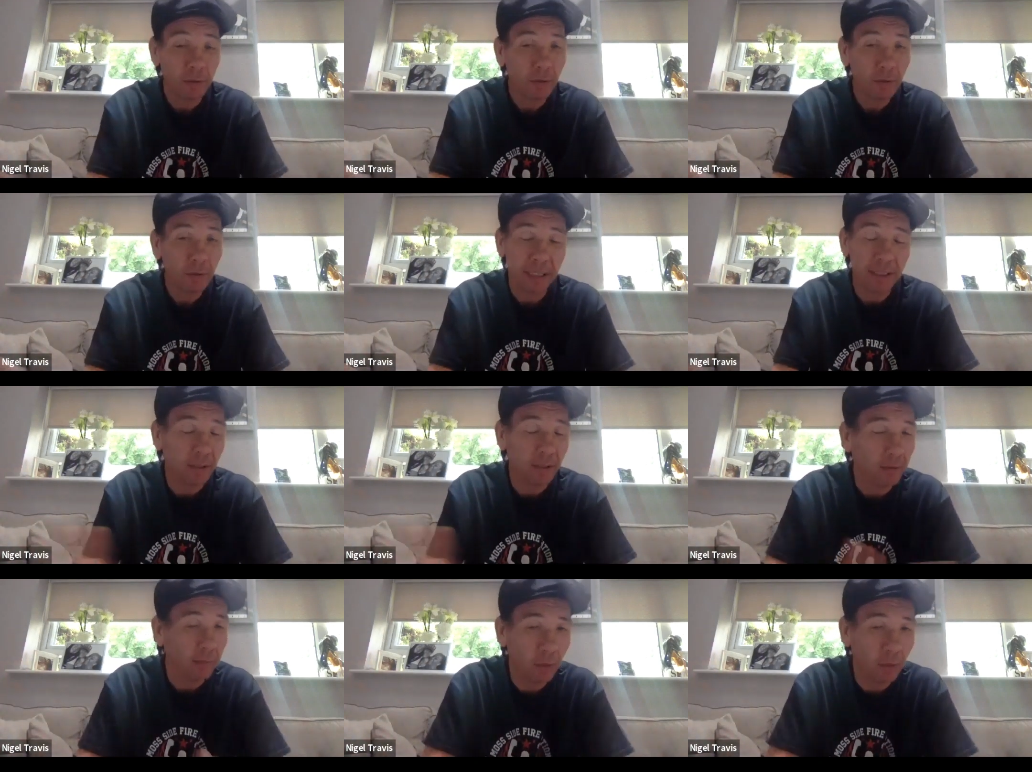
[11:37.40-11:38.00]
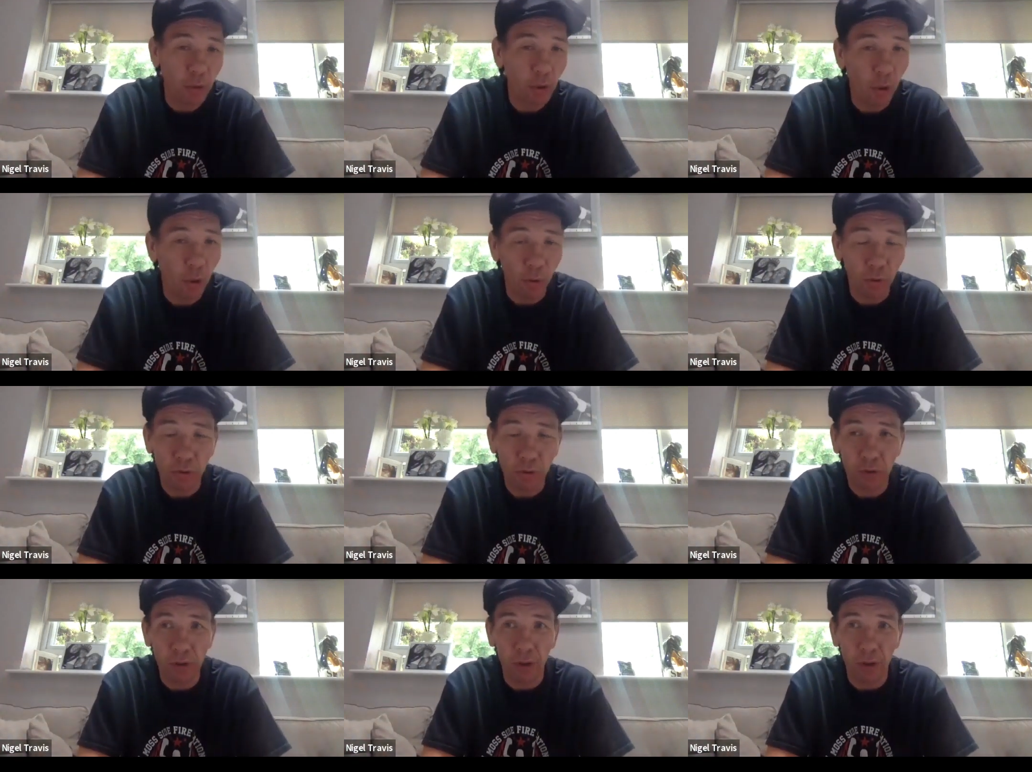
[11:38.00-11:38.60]
listen, who
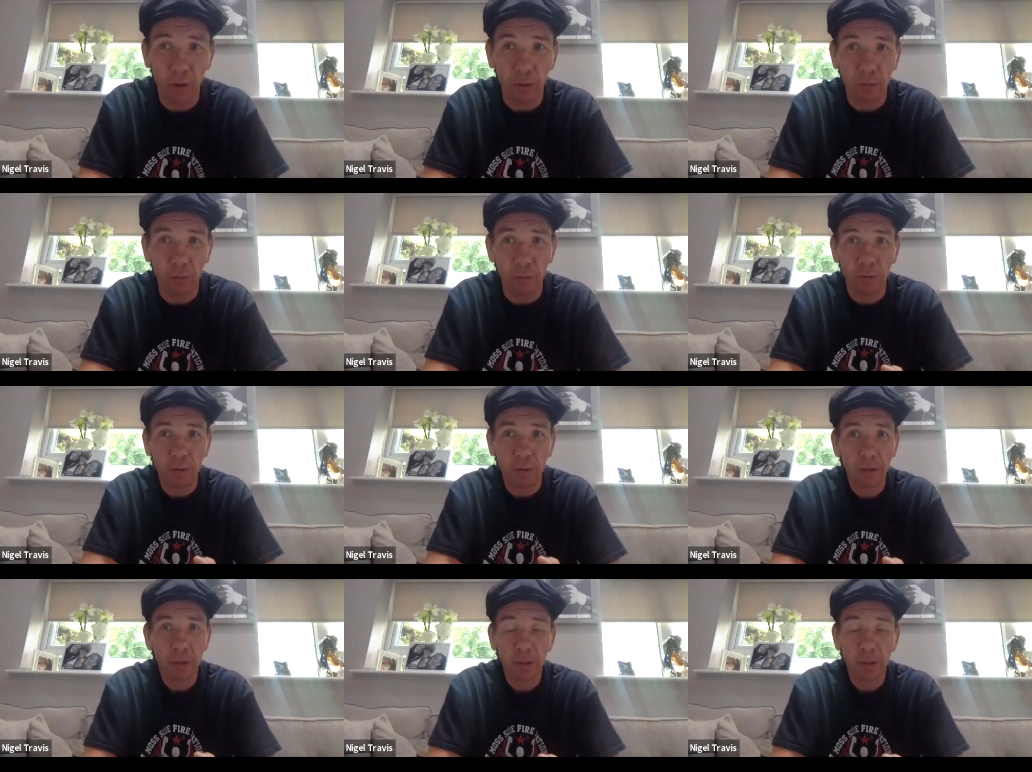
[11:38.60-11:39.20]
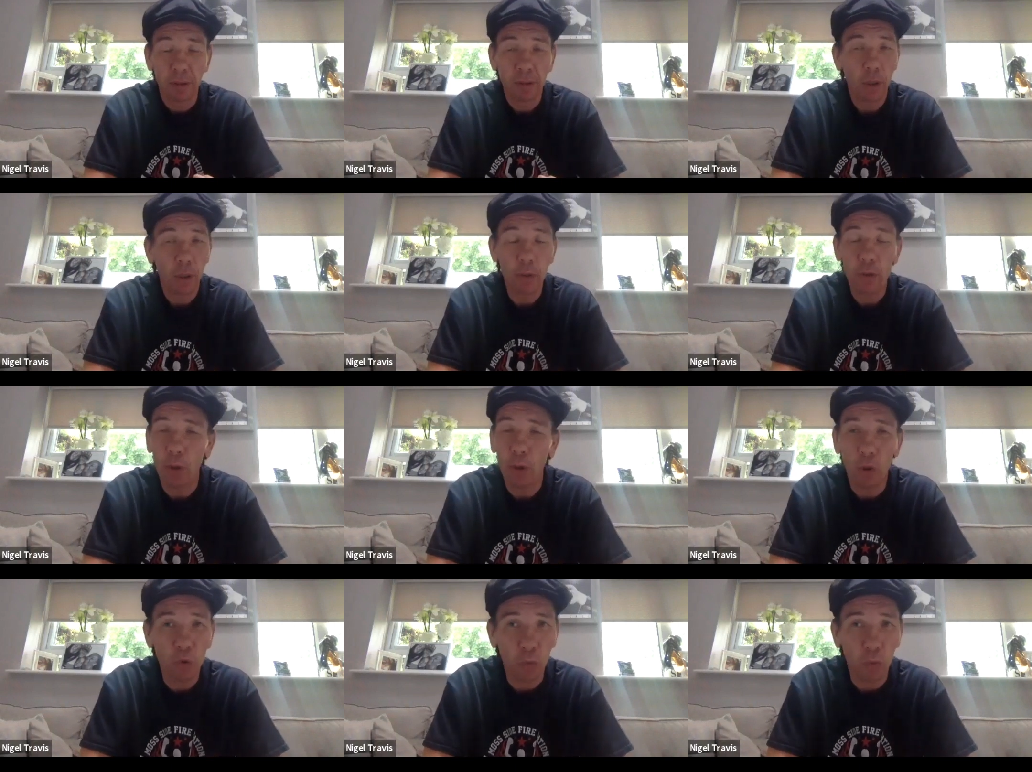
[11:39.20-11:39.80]
knows? Who
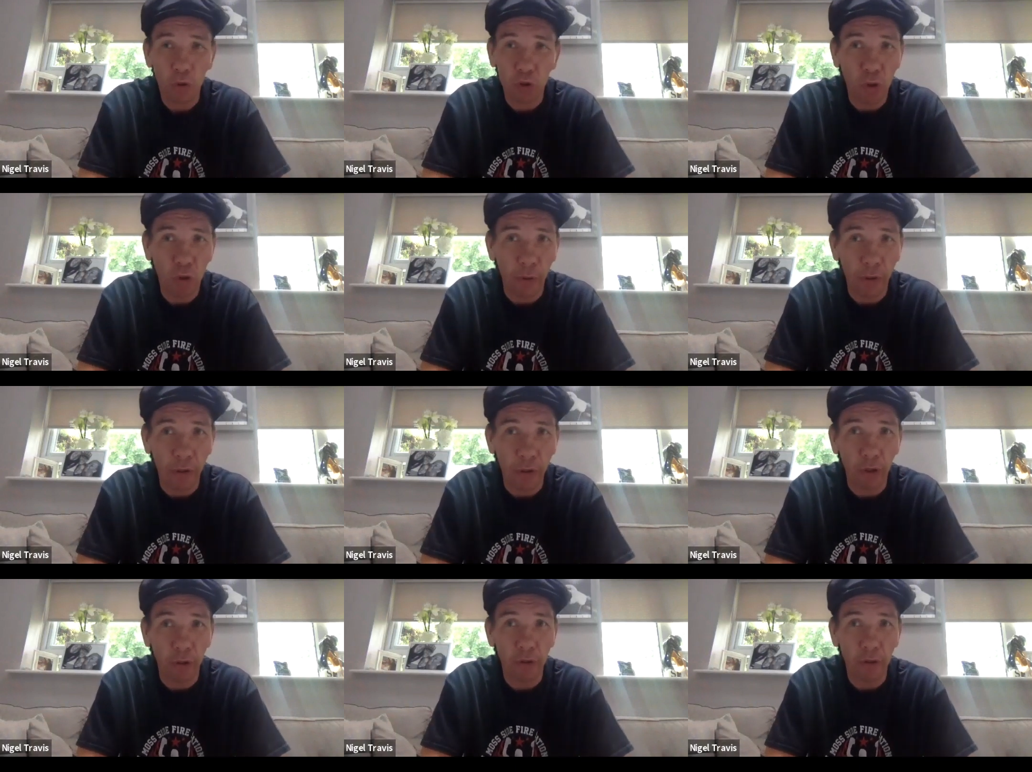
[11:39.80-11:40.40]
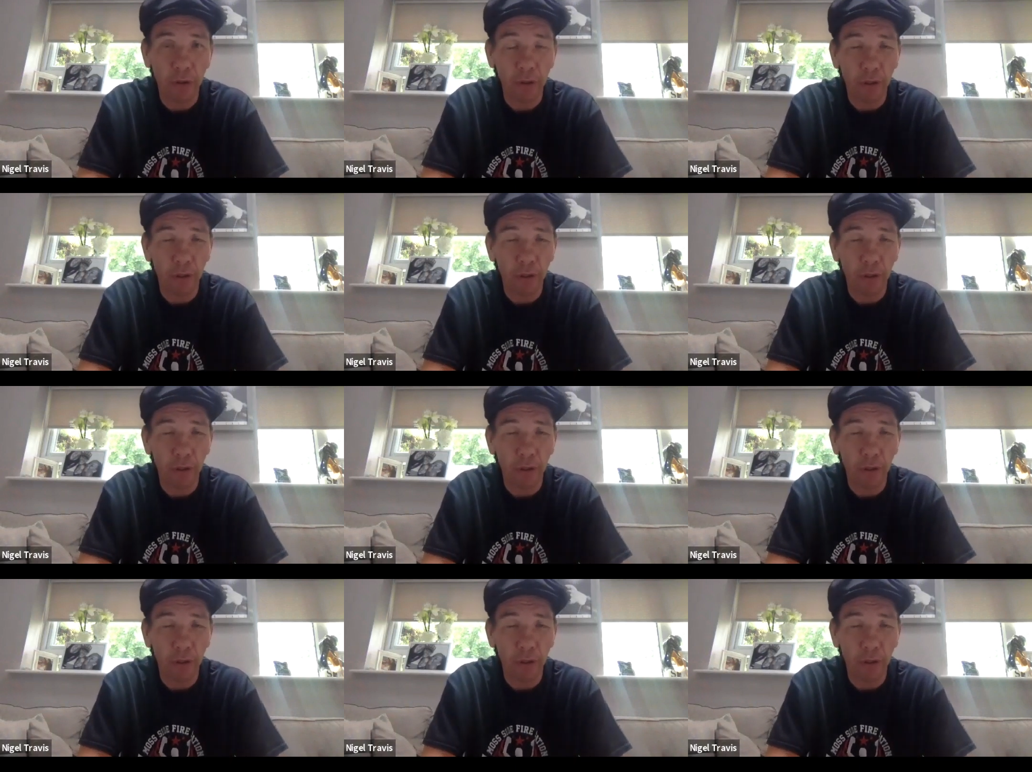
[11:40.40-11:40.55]
knows what's going on?